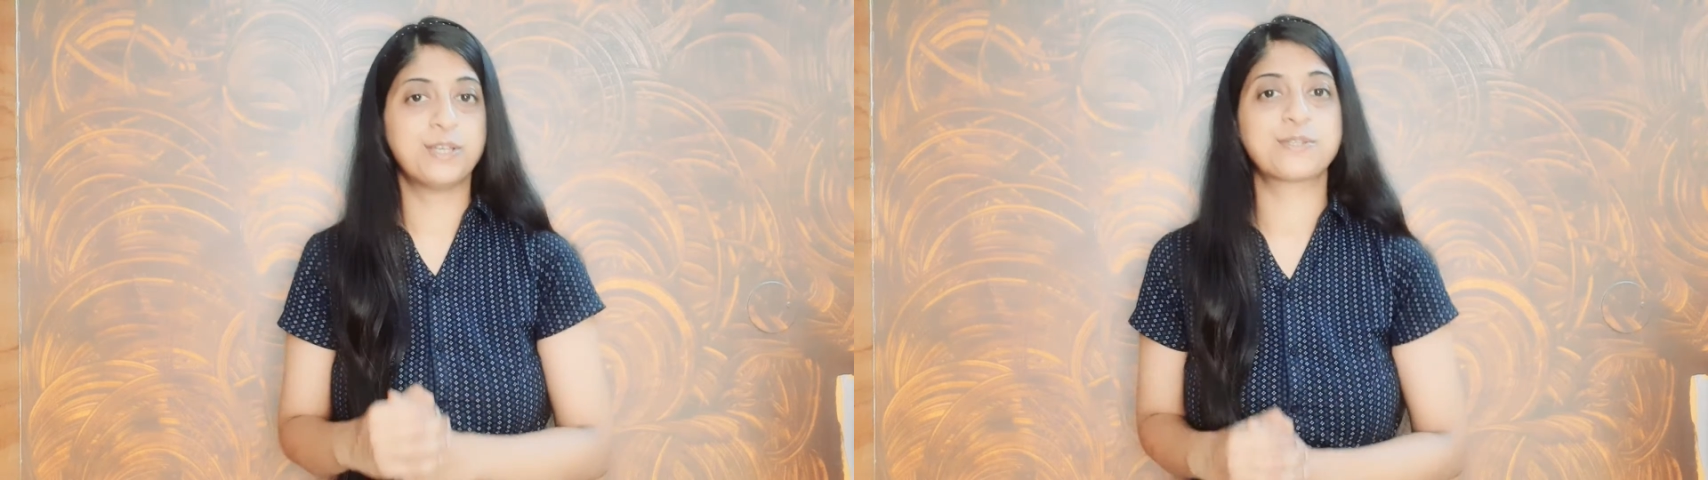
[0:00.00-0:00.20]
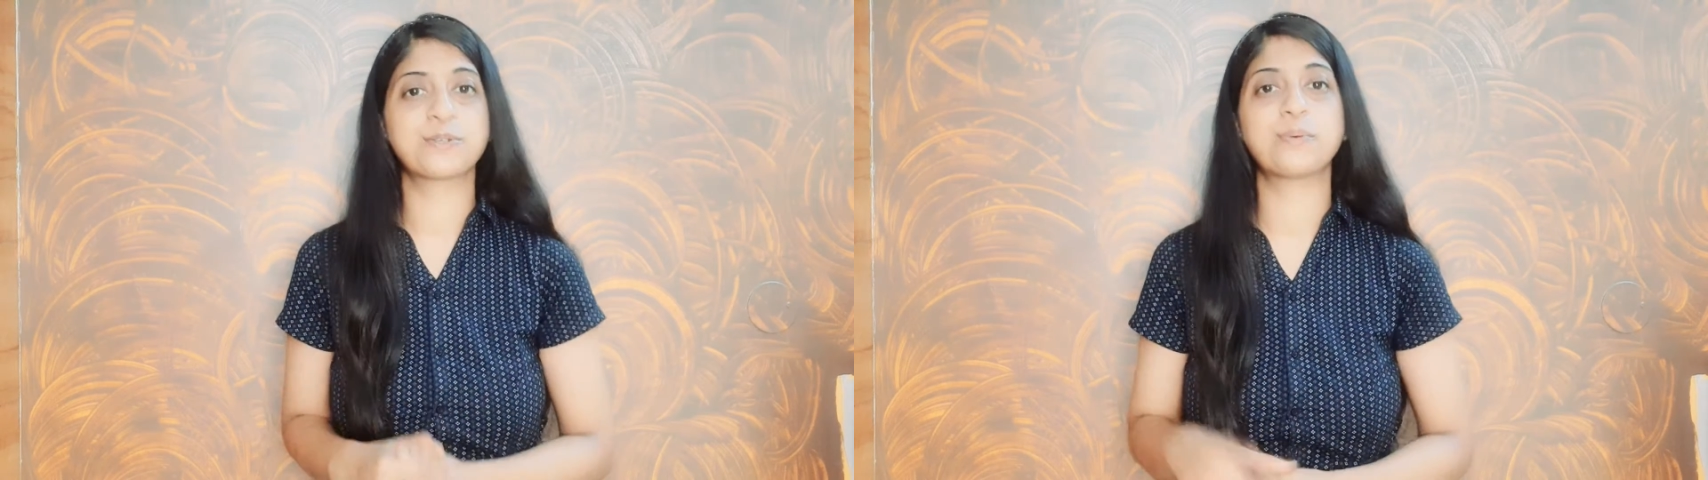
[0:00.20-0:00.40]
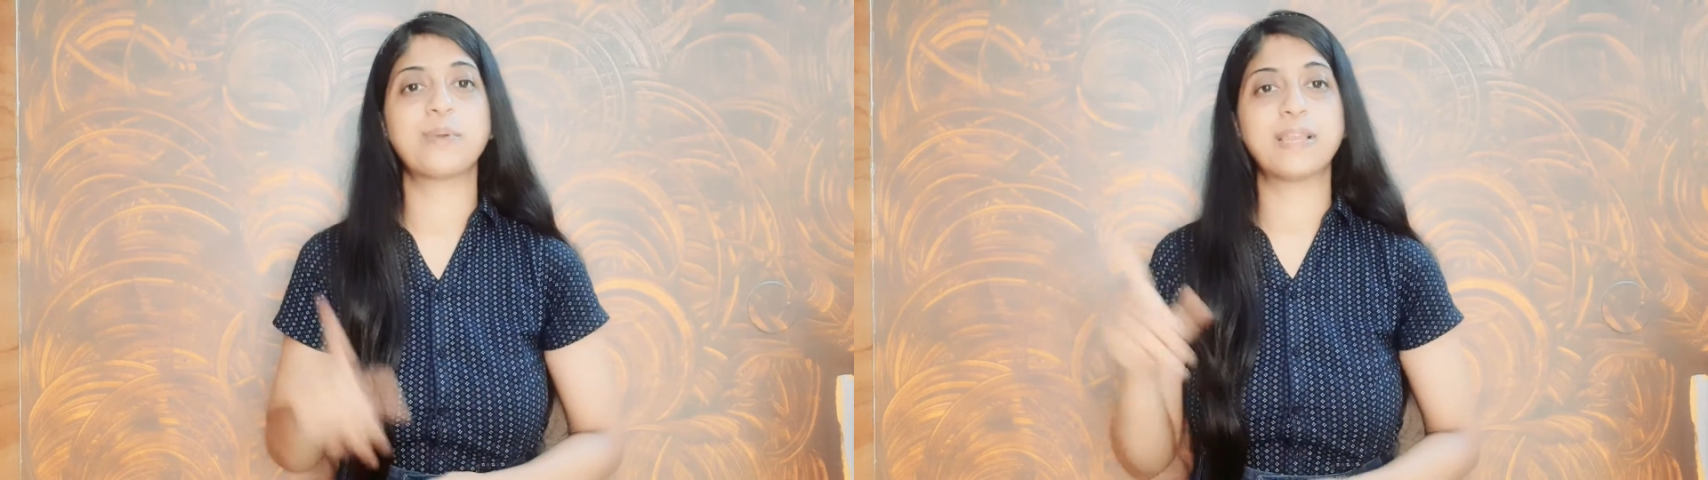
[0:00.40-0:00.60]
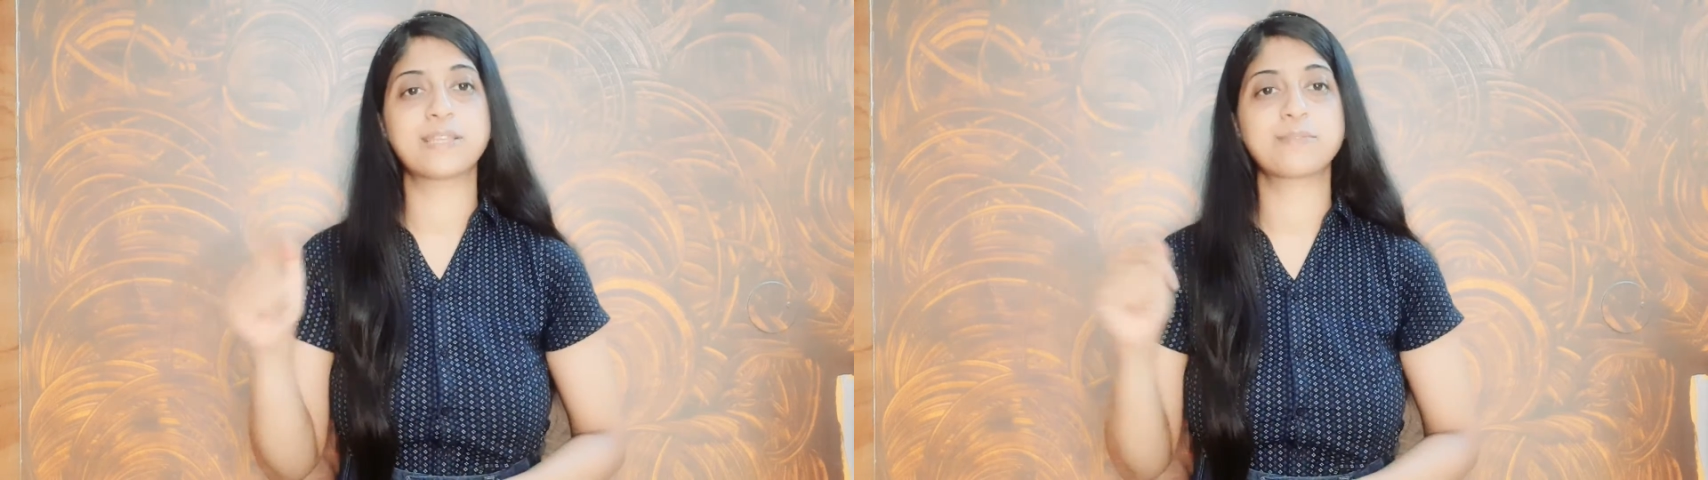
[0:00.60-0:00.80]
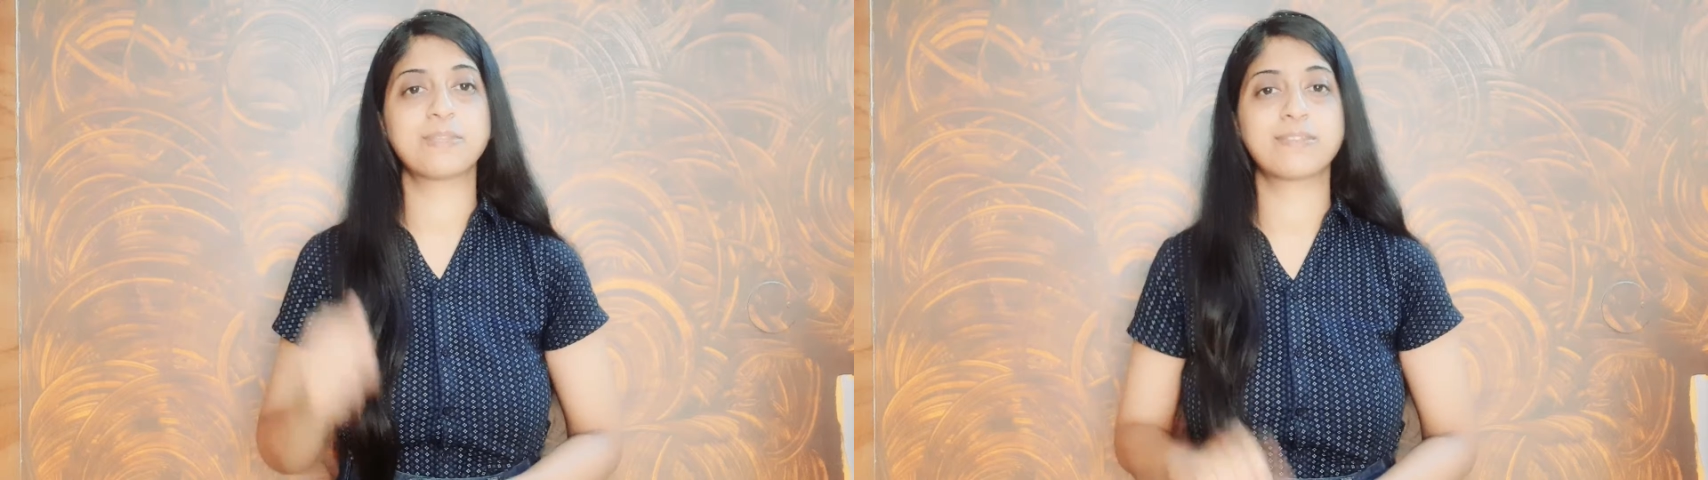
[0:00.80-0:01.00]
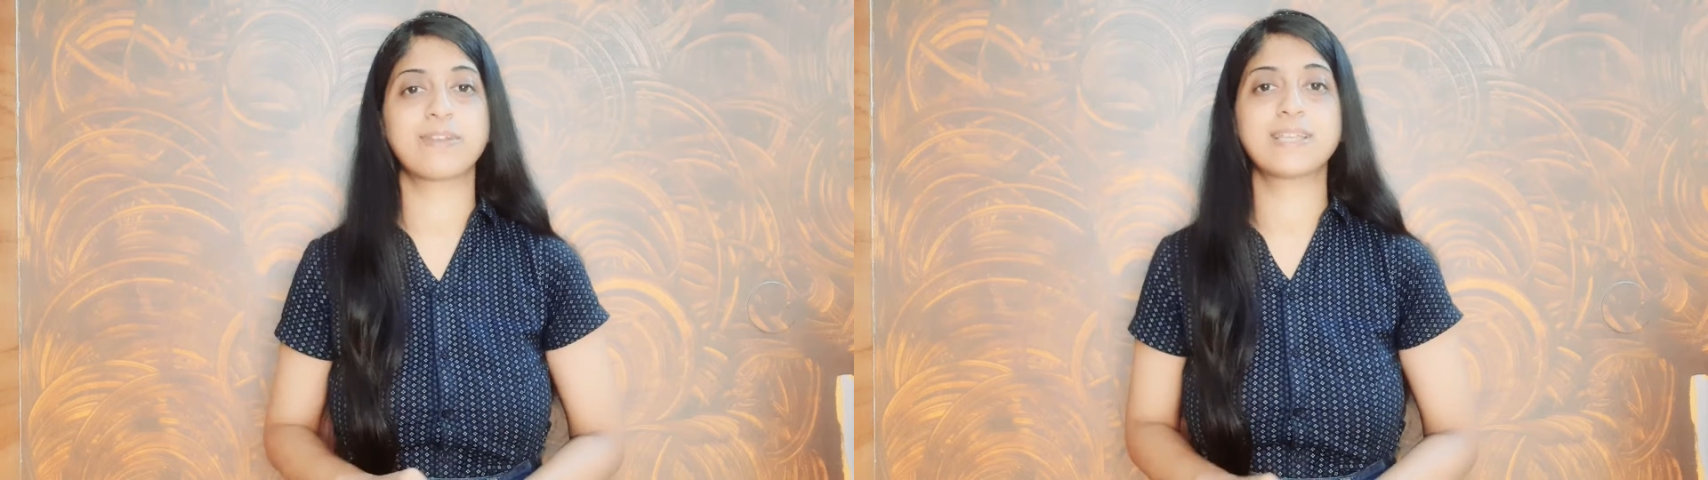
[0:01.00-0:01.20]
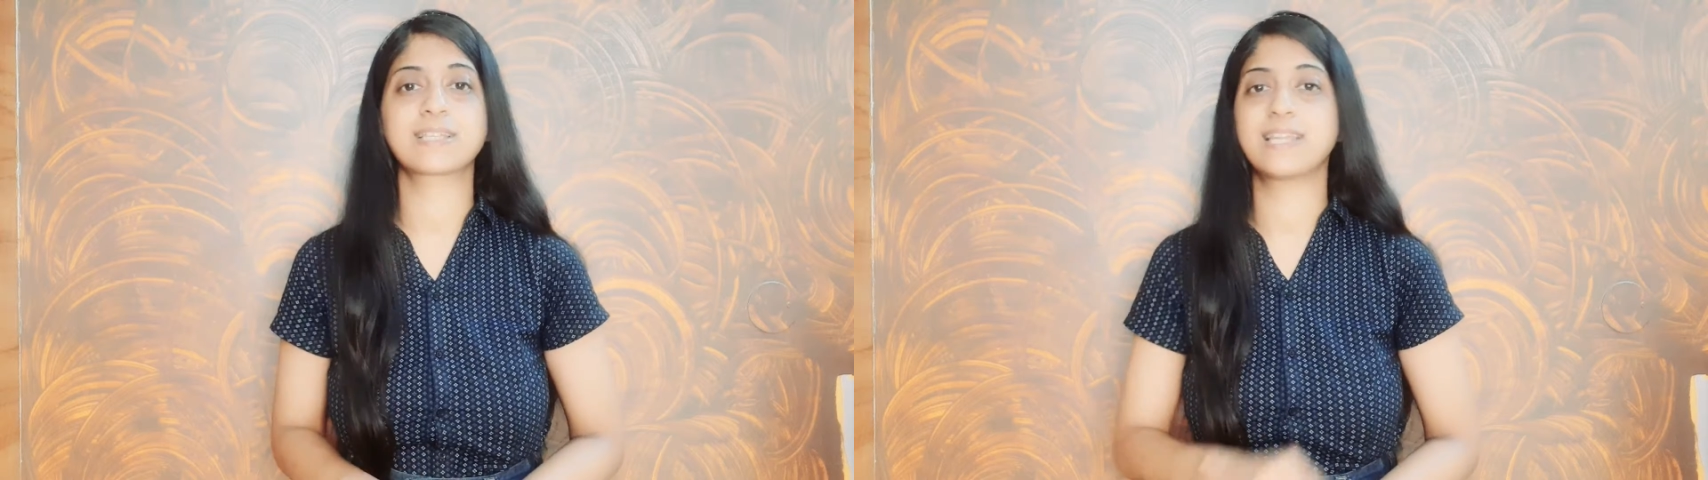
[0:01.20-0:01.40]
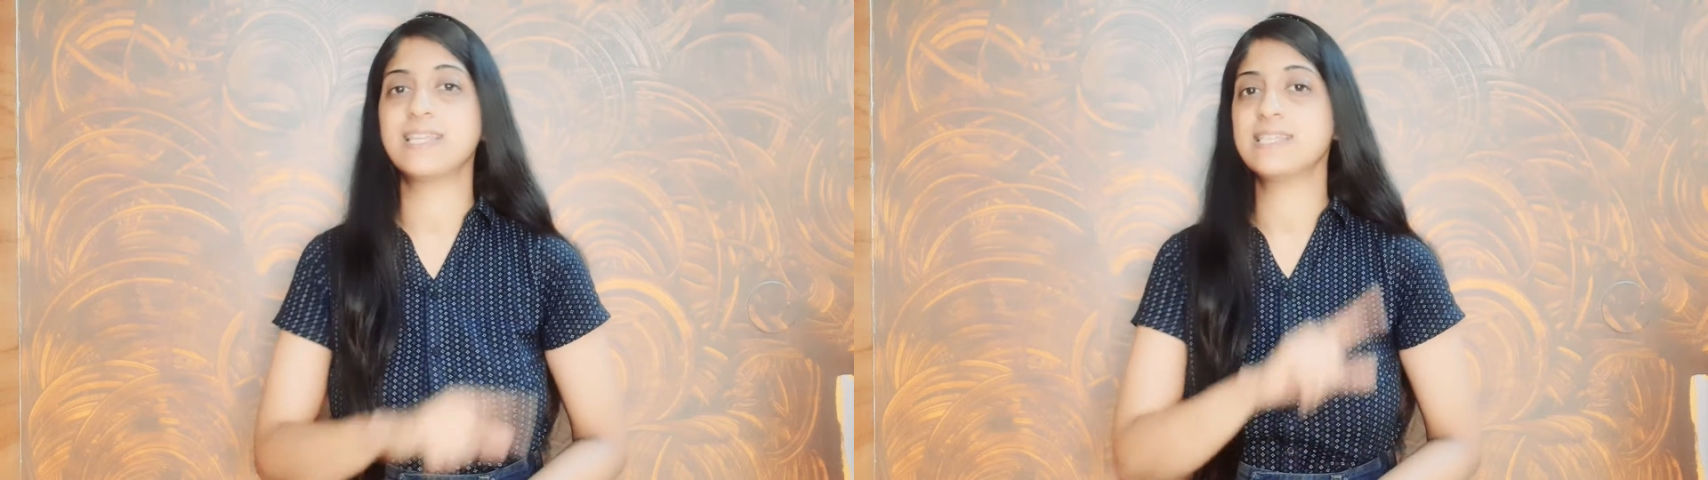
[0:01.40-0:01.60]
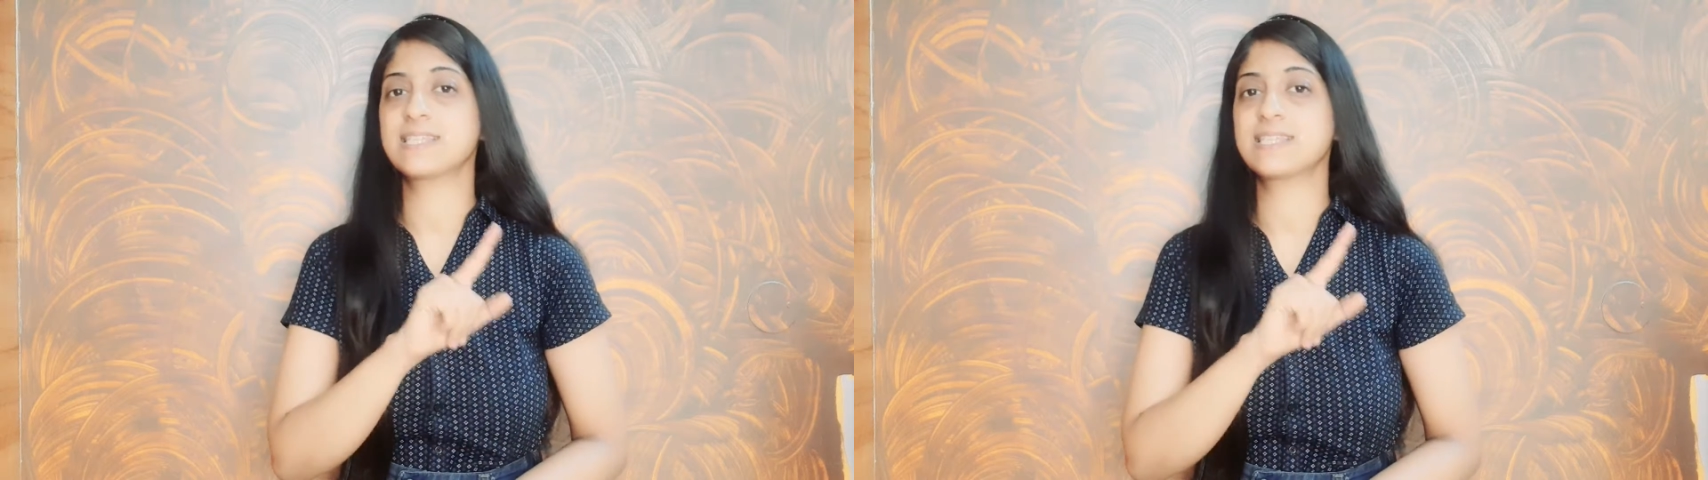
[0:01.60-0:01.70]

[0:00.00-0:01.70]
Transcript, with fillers: So, Wellness Mantra is clean